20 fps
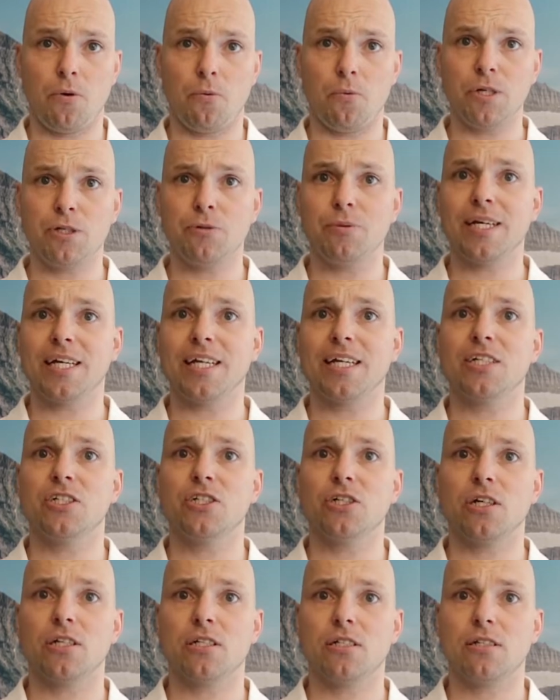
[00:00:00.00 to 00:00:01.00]
which we can
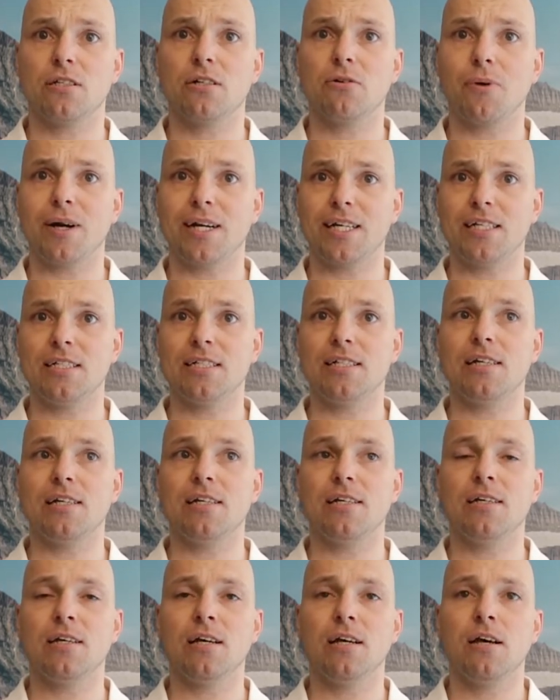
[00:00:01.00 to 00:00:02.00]
adjust quite
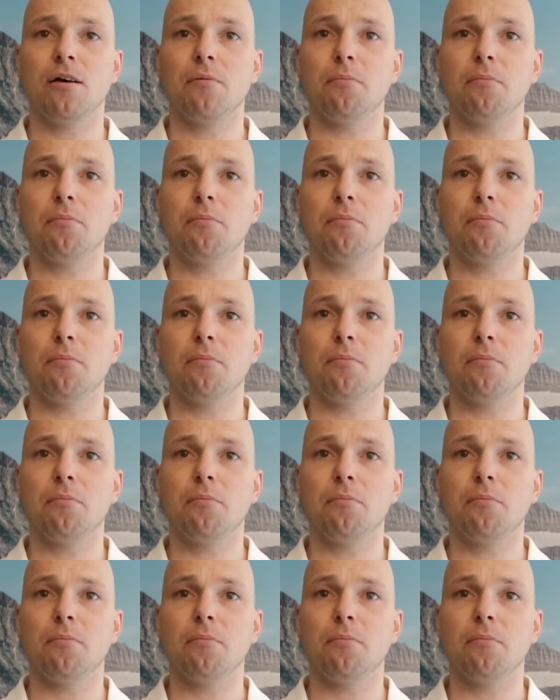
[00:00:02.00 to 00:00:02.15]
easily